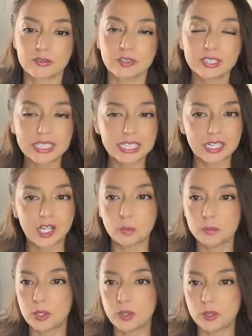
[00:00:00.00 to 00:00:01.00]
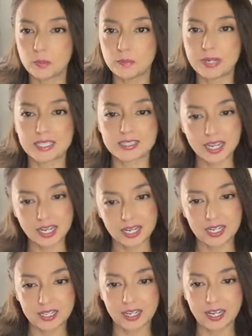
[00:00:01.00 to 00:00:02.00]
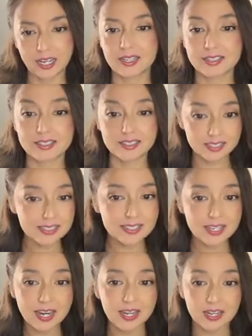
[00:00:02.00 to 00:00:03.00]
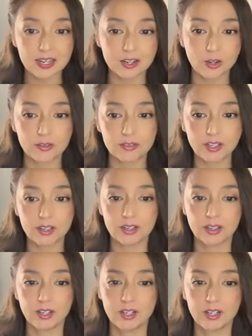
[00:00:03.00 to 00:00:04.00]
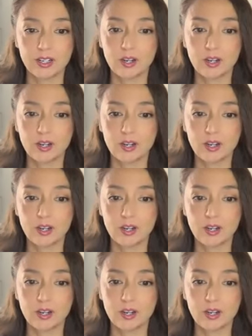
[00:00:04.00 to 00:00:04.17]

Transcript: really going to help you maintain and sustain a career